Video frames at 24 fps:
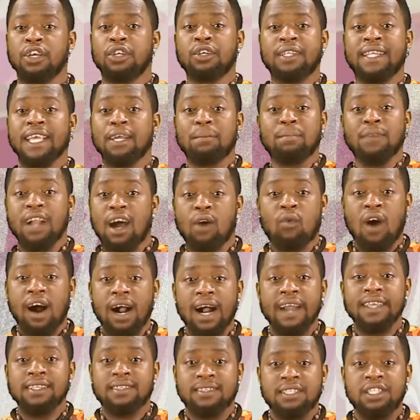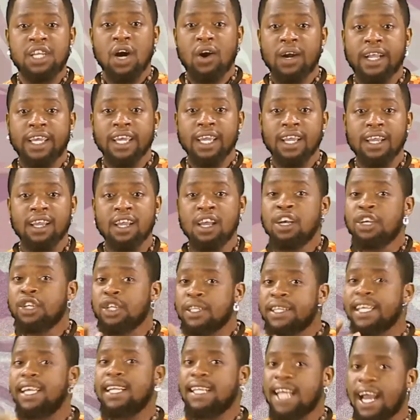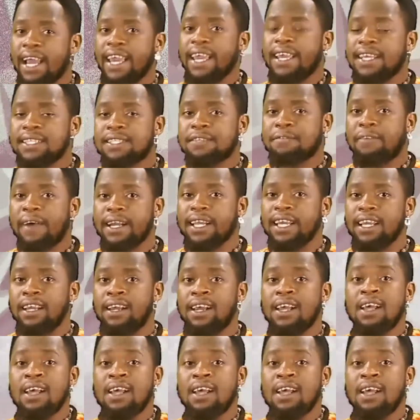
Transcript: You think Munagwanga is joking? You think that he is funny?